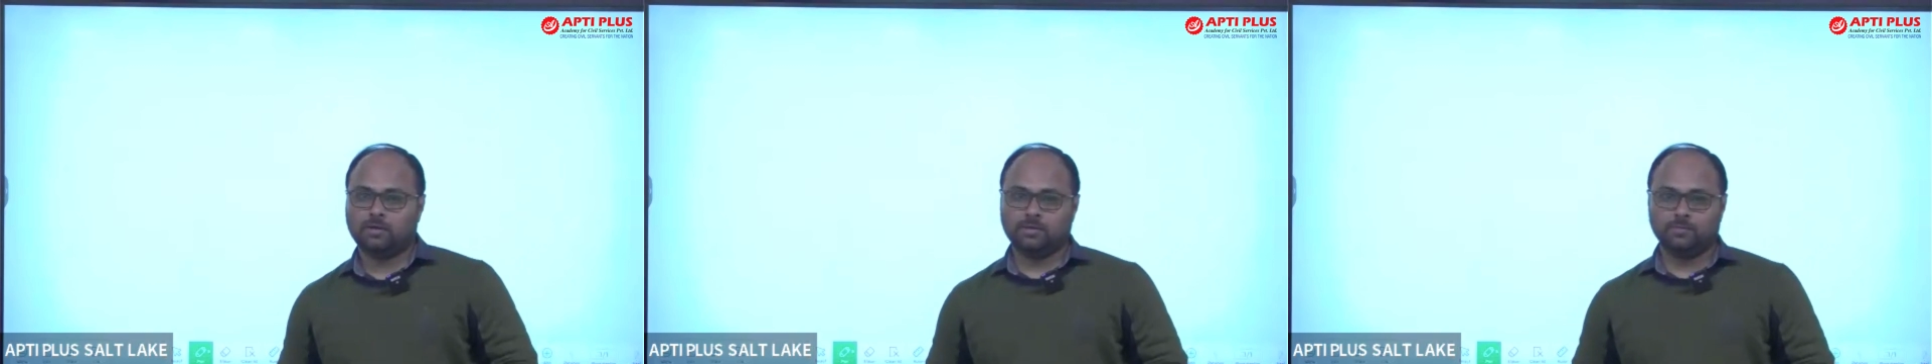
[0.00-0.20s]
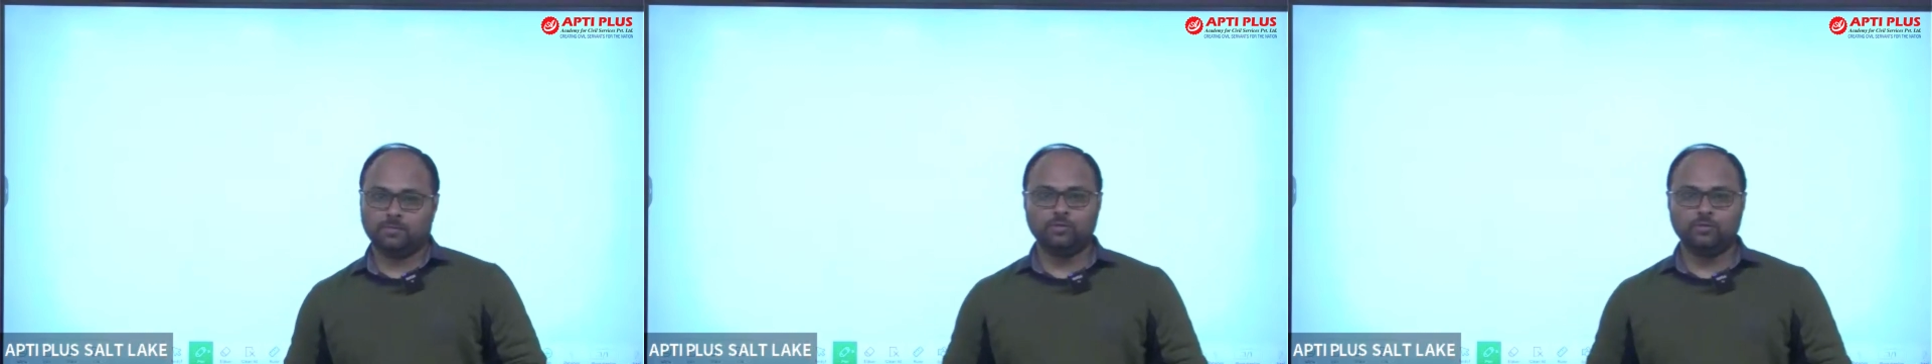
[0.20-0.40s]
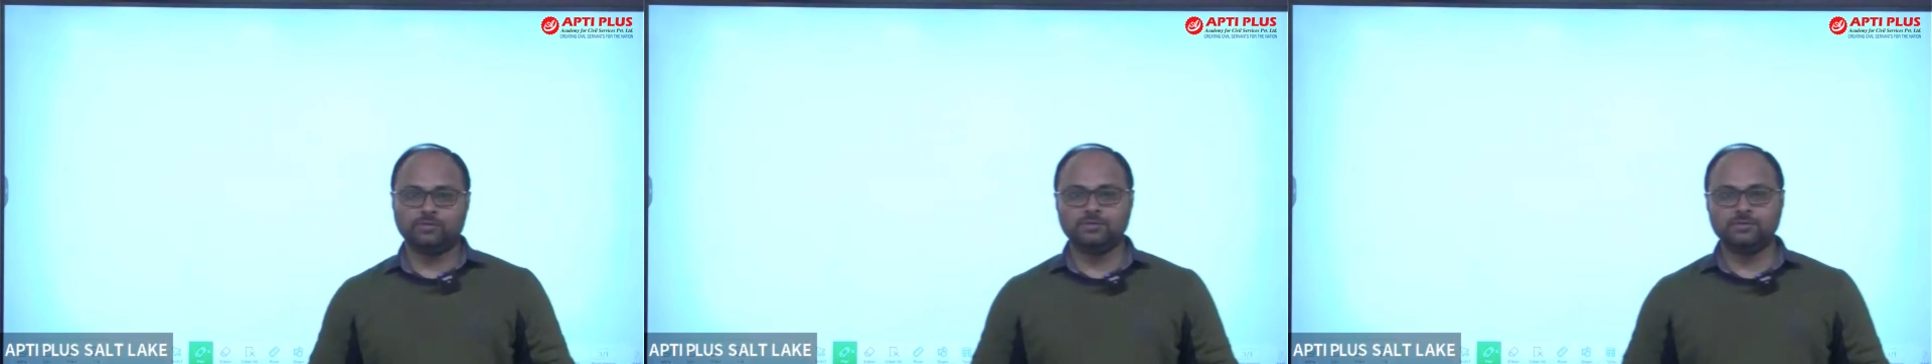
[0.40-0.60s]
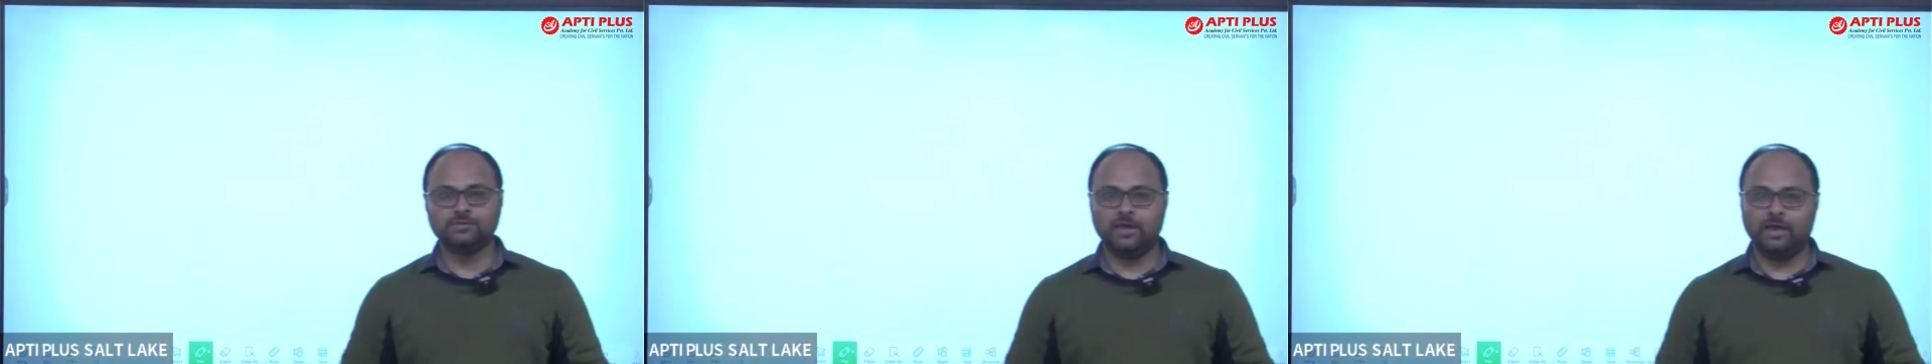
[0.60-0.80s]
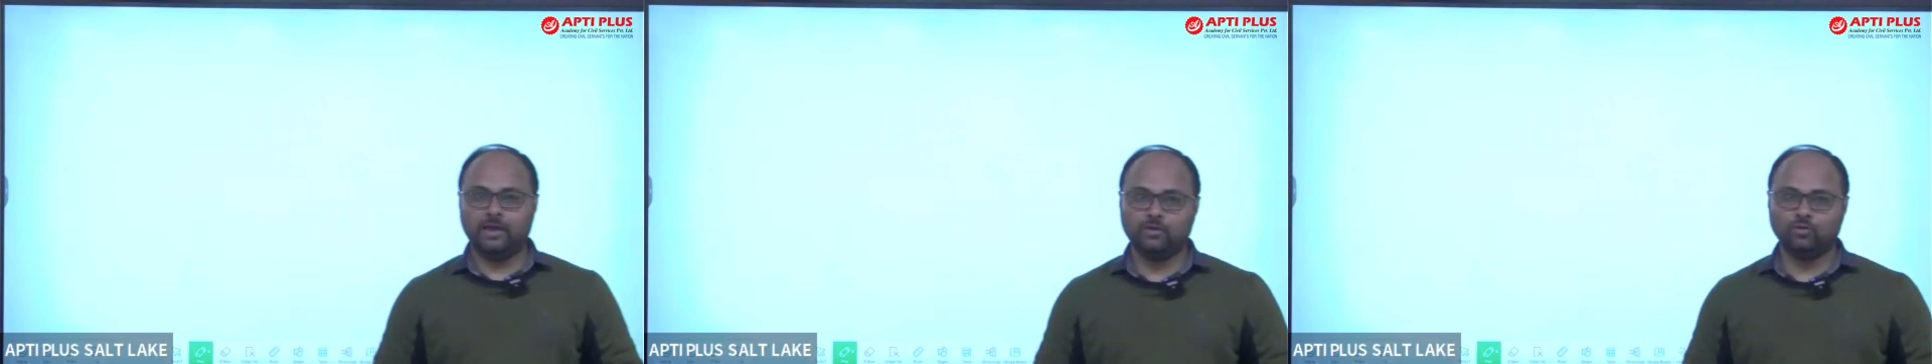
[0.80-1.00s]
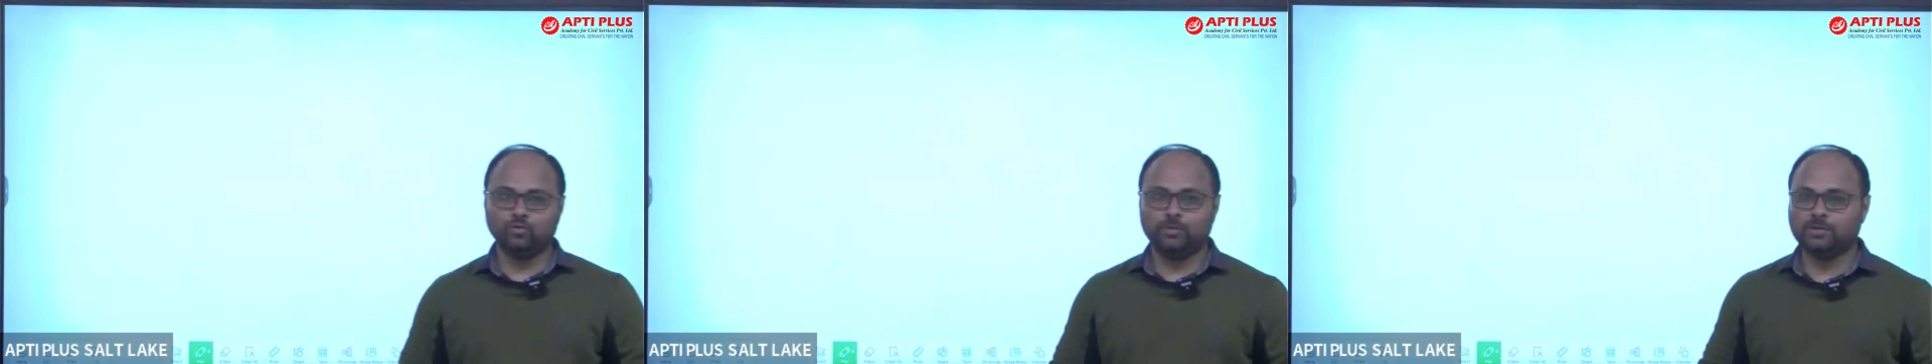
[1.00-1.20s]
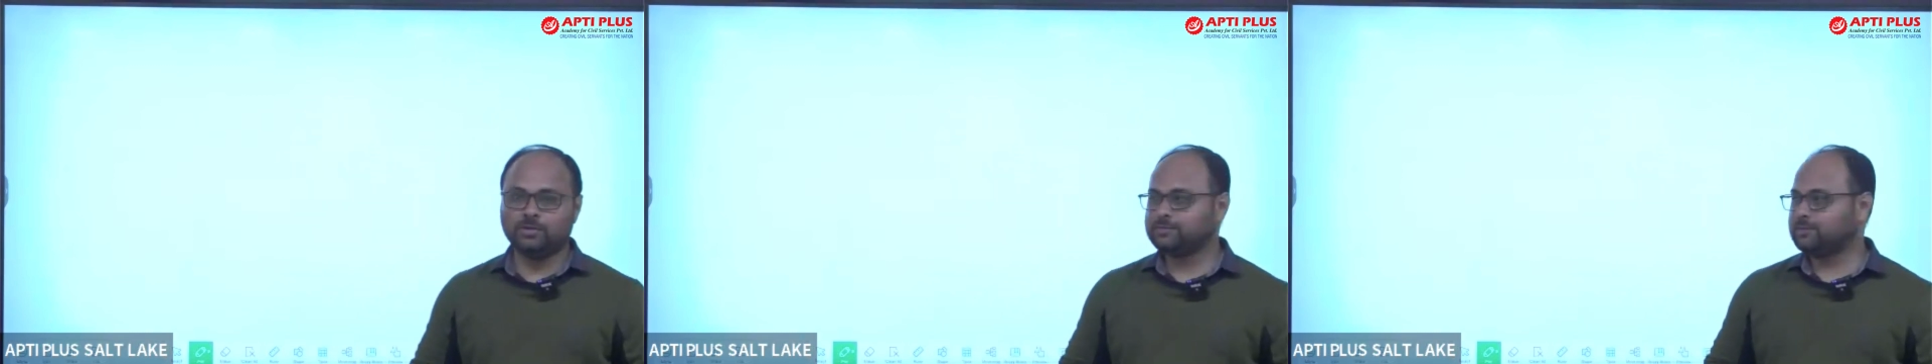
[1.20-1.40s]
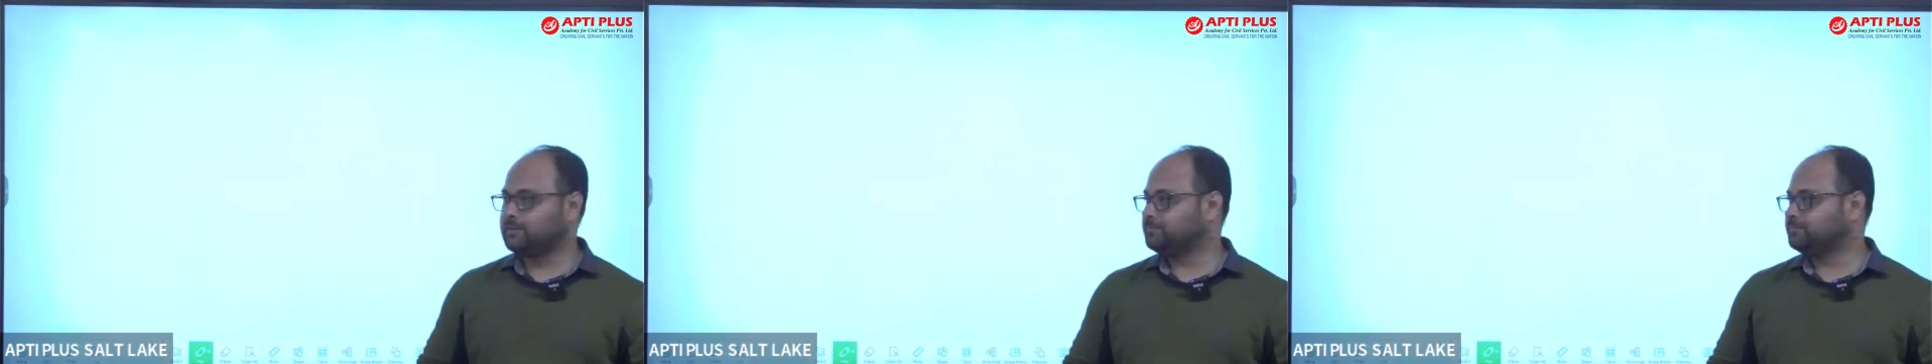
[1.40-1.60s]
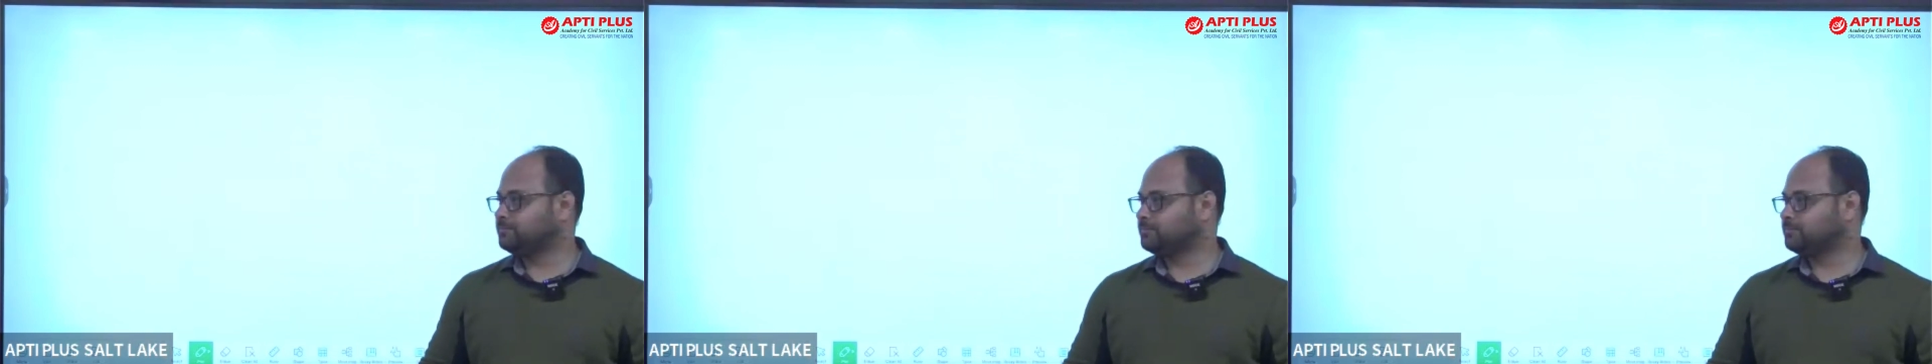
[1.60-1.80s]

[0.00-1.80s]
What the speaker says: WBCS and UPSC.